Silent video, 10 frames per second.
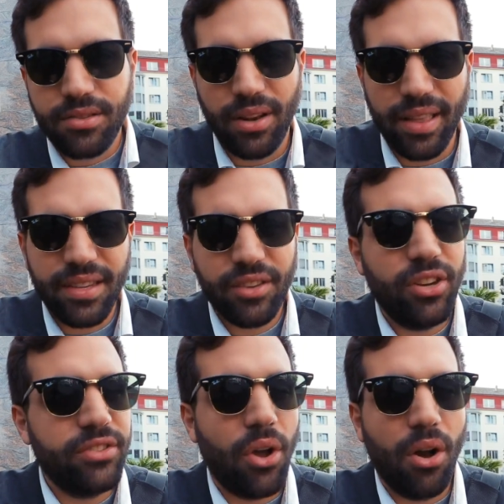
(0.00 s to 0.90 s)
So let's
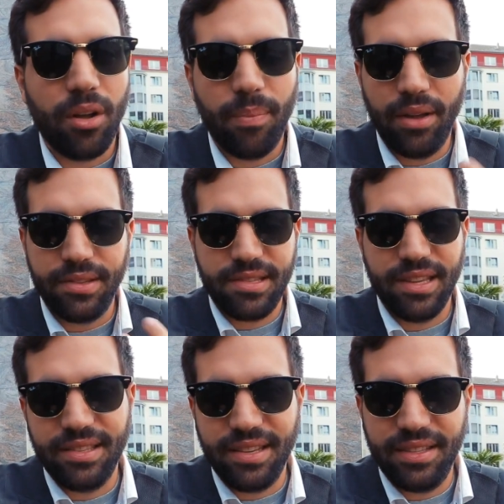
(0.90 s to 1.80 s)
actually talk about this
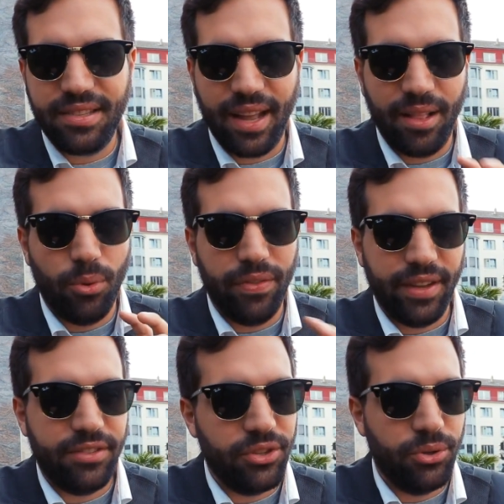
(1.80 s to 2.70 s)
in detail, what
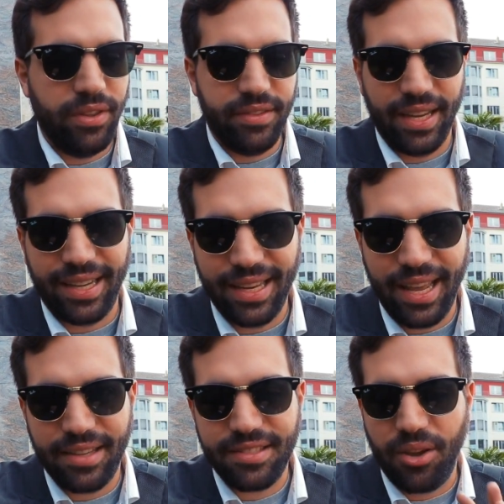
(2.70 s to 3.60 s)
they do, the
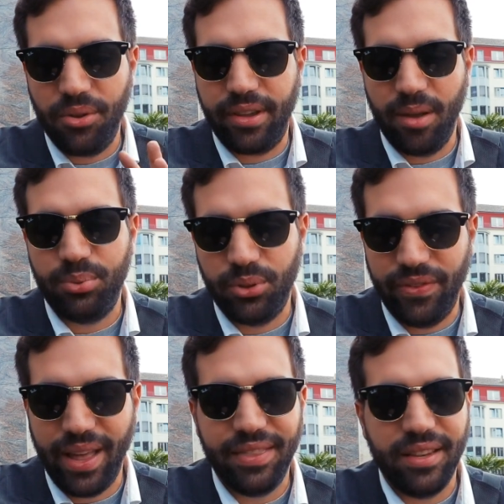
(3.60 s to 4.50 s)
techniques, how you can
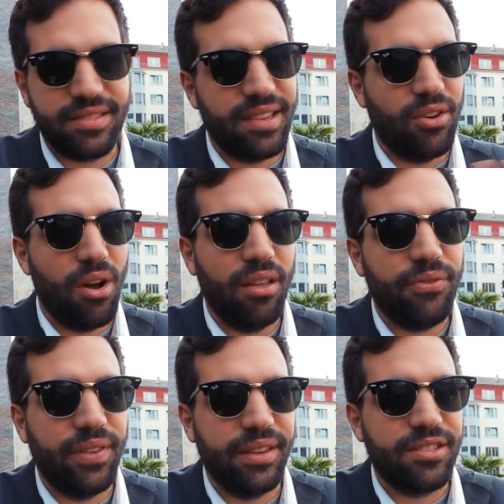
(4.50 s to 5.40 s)
prevent this and all
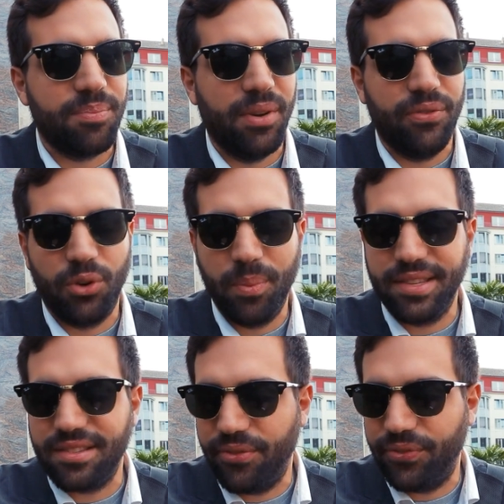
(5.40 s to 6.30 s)
of this. But for me,
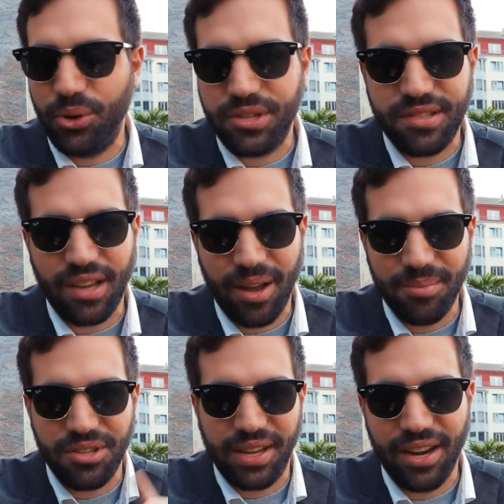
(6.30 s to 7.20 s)
it's my first time
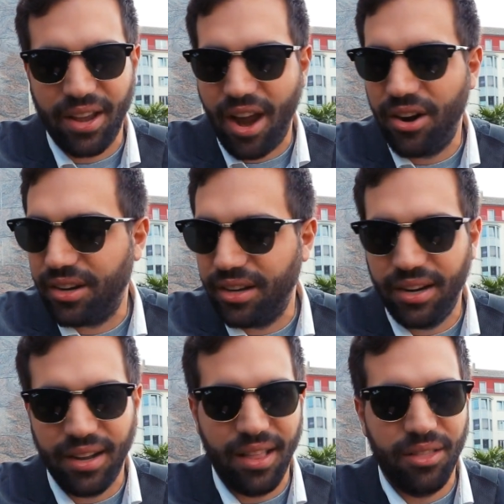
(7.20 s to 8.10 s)
to get a
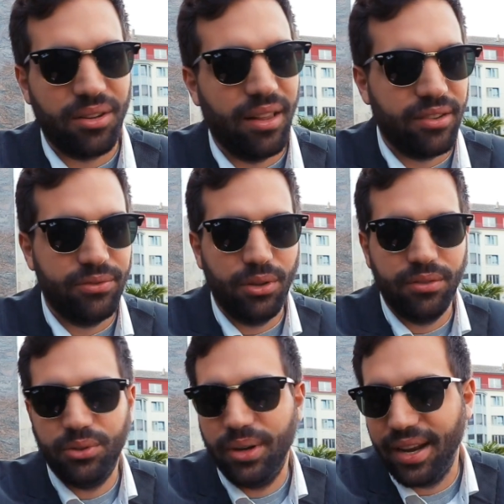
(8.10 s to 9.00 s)
haircut. I look like
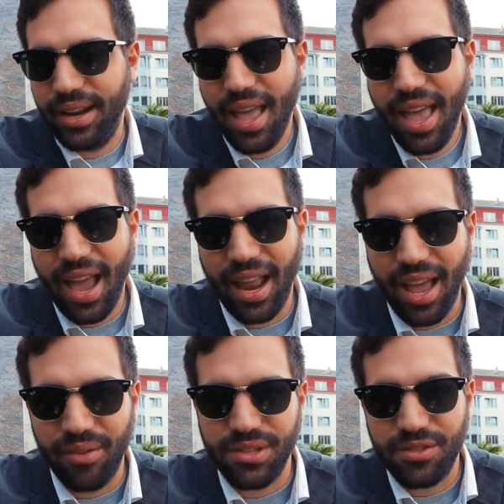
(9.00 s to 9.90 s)
Wolverine and I
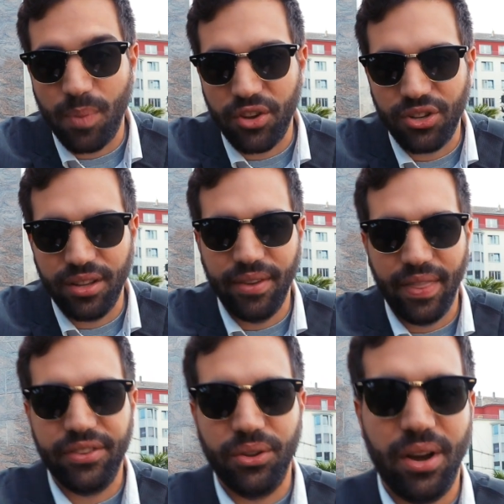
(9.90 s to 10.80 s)
have a special
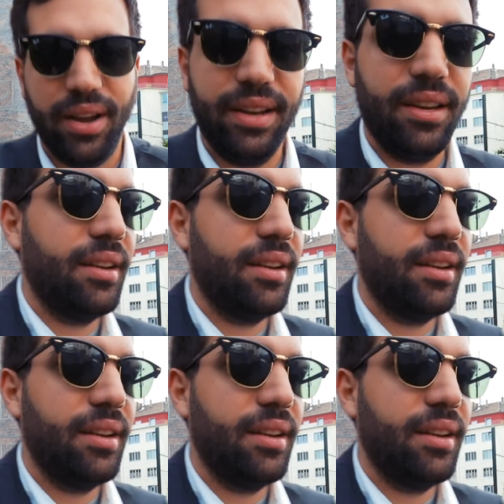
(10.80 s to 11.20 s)
event tonight.